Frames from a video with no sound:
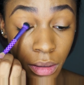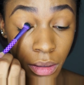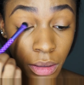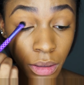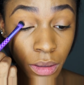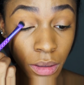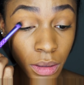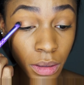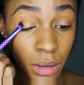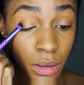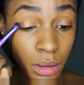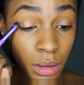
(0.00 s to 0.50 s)

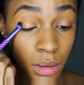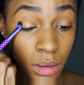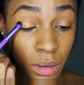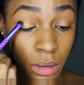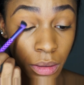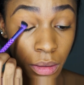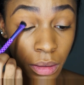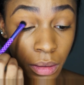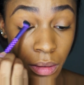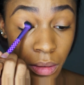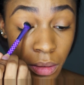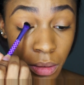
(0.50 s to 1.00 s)

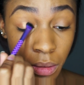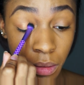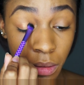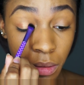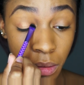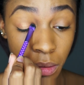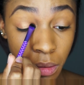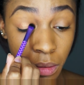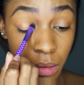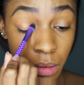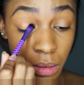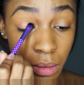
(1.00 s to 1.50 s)

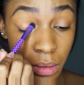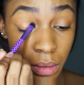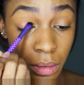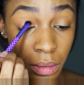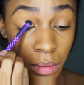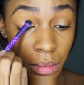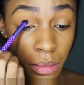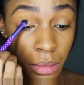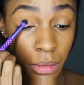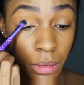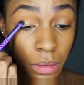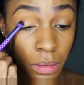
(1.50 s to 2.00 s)
Nothing is said.